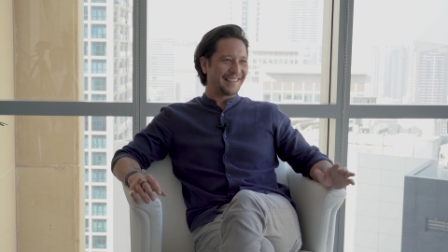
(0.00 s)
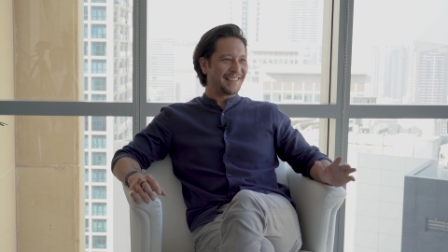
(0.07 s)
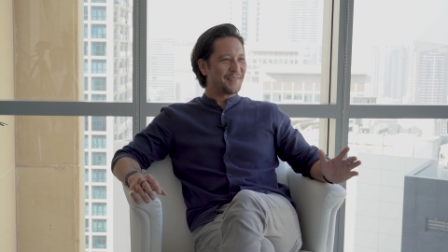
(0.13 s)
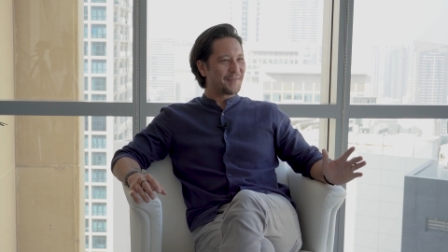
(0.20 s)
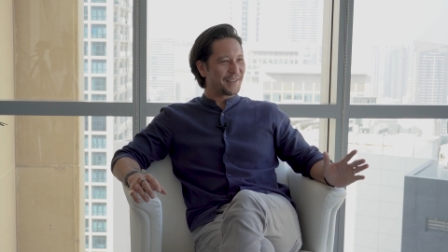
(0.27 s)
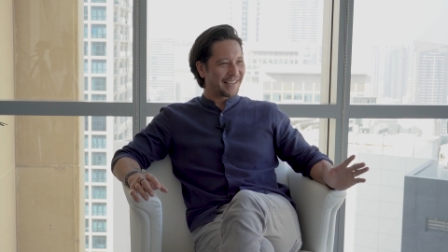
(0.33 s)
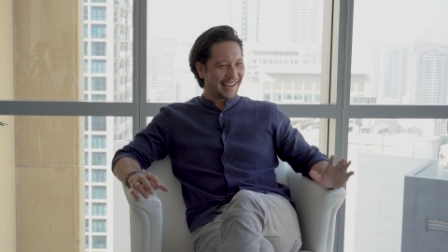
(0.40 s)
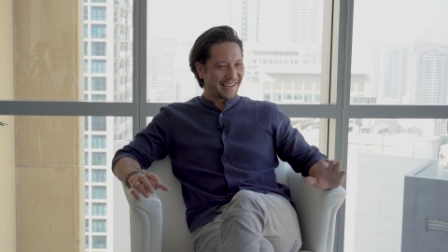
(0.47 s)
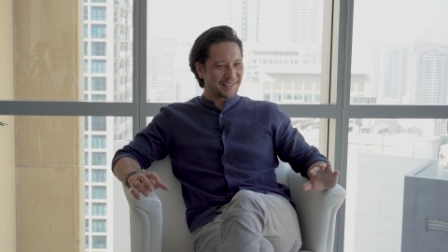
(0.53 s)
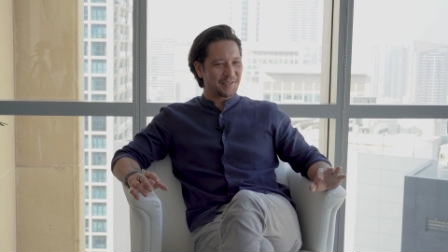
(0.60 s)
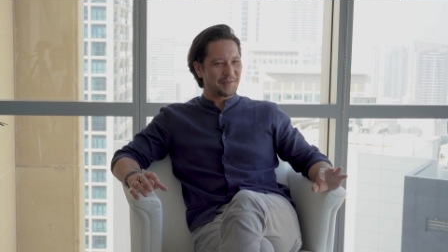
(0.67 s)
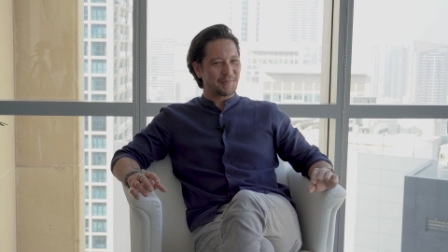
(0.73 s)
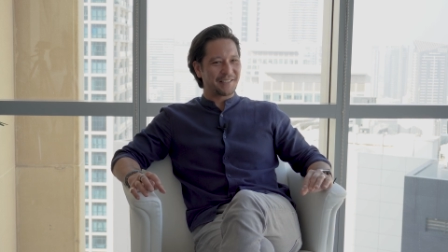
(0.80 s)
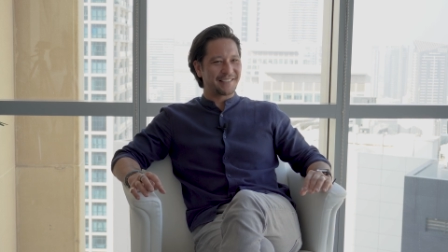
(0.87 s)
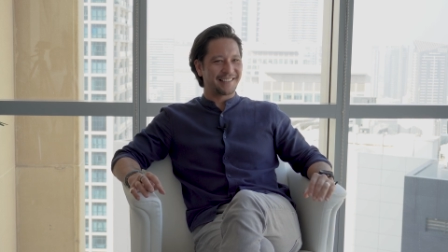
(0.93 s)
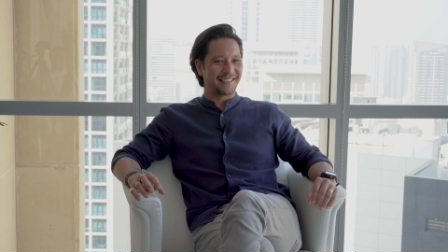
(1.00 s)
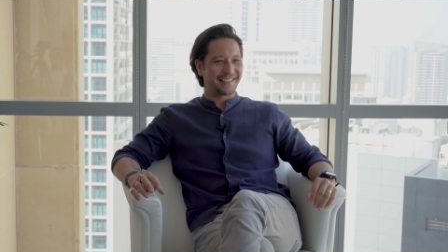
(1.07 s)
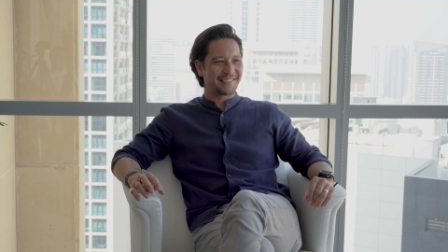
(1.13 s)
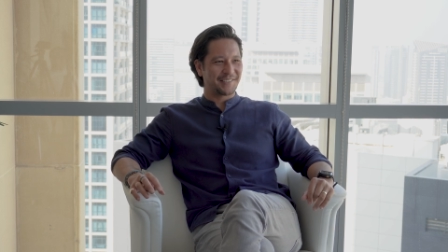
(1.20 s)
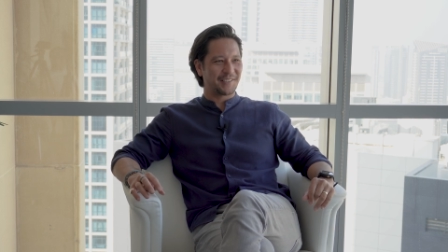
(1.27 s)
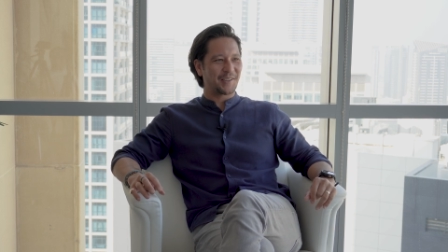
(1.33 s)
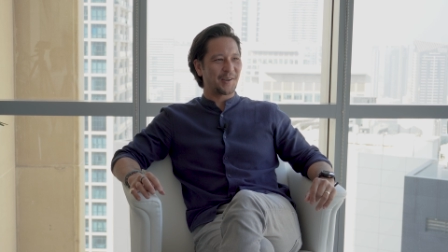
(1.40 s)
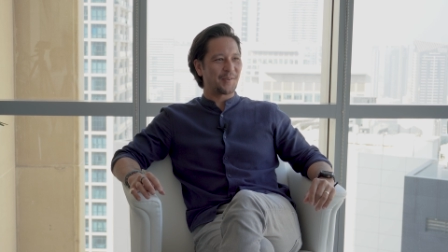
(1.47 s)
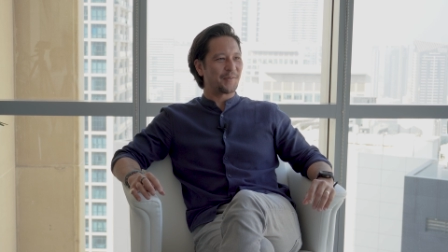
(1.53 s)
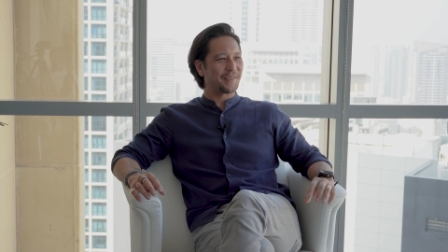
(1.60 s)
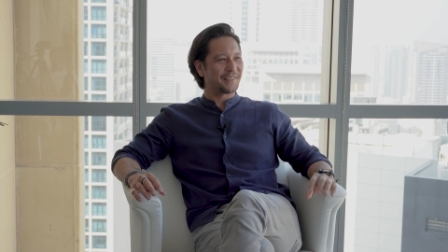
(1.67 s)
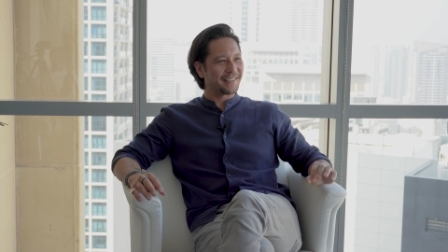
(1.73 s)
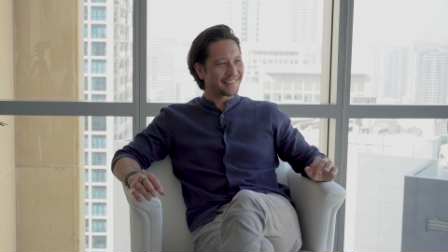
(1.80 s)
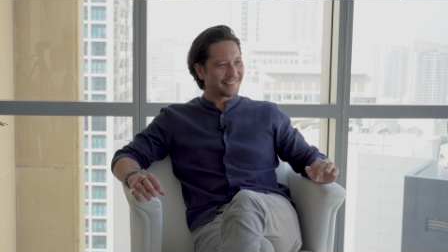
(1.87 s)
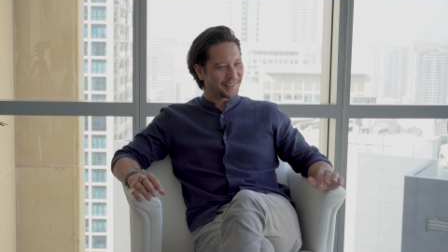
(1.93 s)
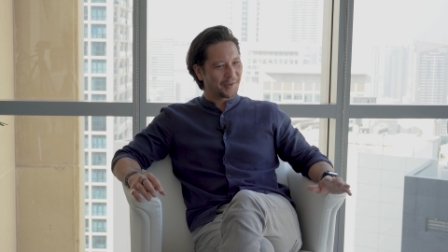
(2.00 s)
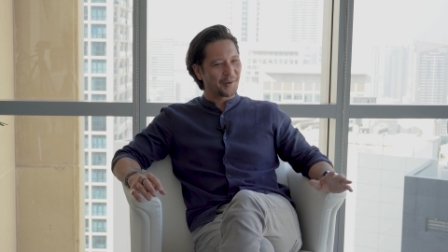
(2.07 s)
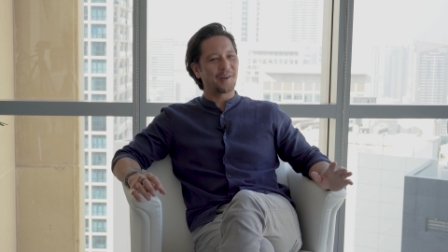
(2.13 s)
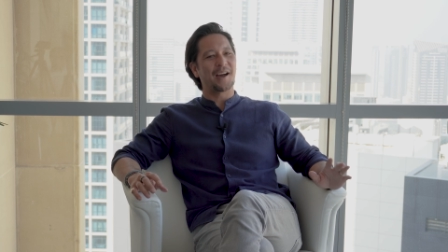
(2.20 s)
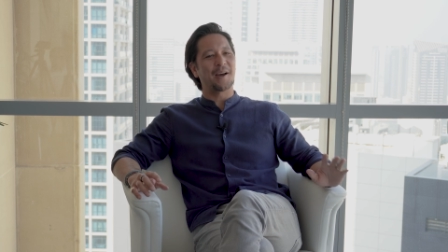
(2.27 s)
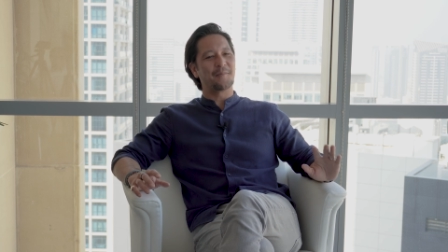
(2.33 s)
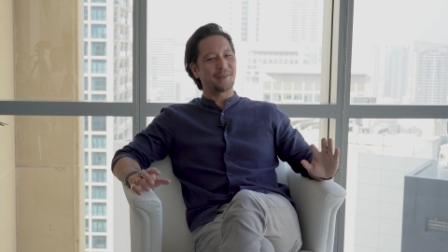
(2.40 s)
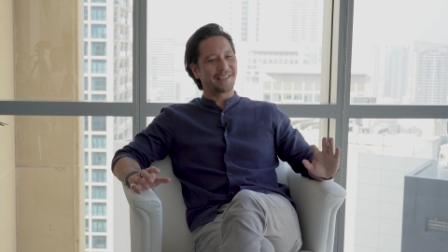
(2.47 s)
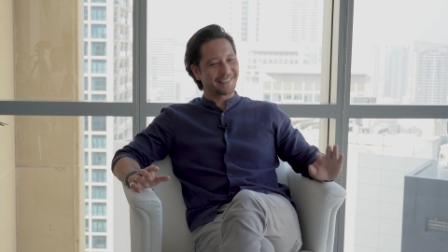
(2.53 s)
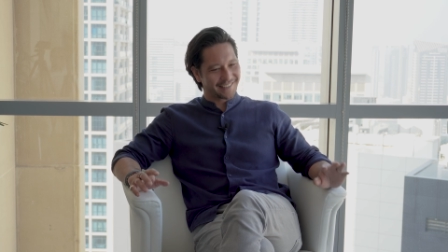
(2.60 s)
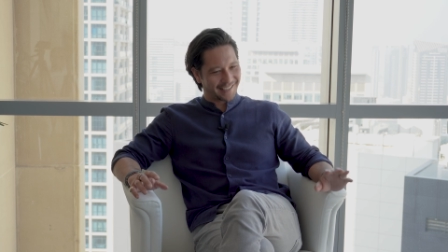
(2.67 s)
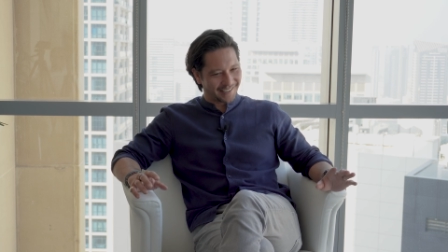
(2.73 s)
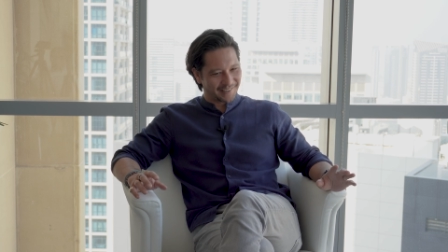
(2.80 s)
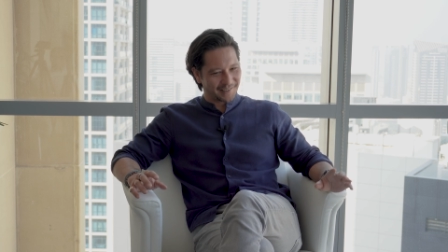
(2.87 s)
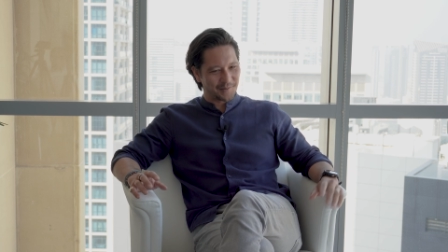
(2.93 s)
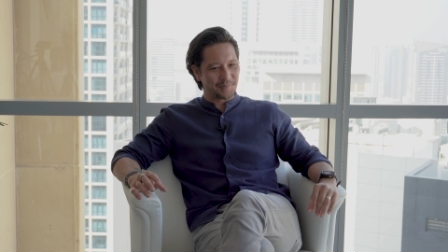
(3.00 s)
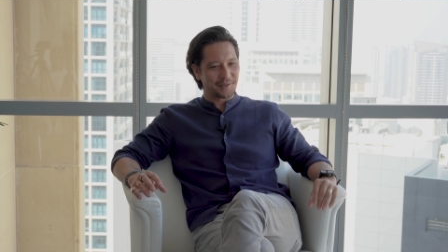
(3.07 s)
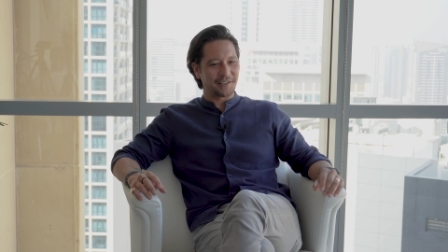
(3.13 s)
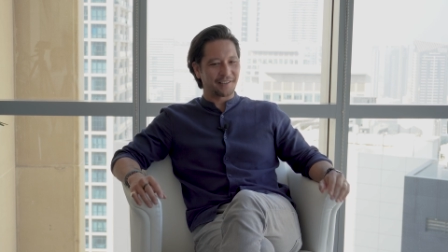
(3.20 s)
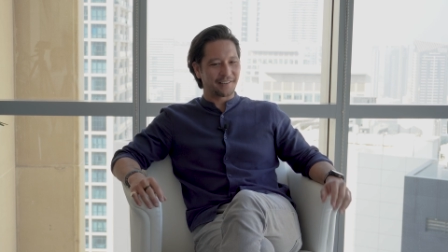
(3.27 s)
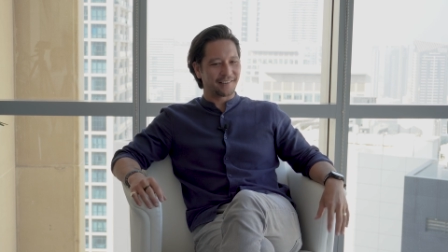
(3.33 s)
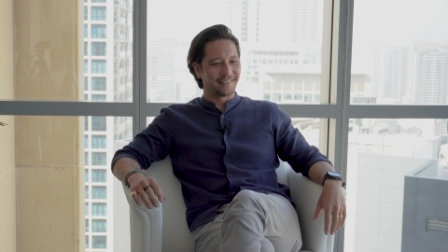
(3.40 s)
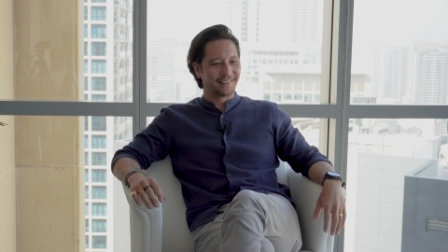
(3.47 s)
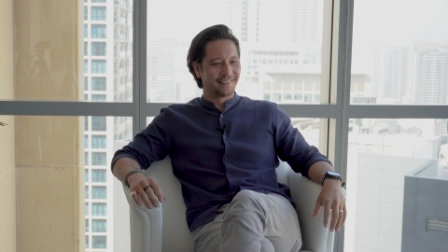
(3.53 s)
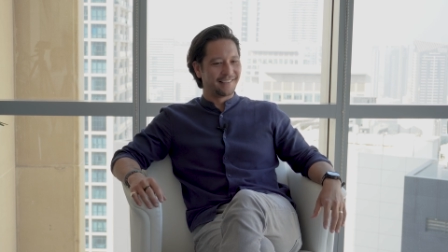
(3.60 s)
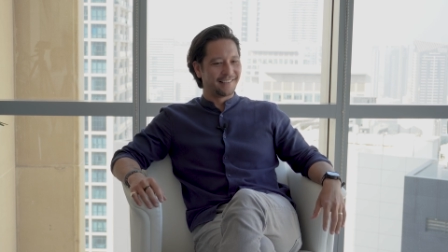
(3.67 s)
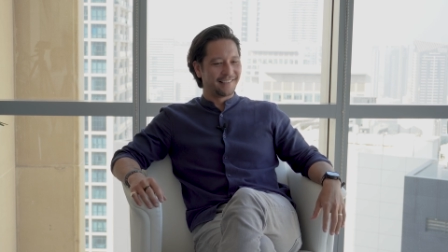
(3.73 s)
You've been asking me to, to come on this, so I'm excited to be here.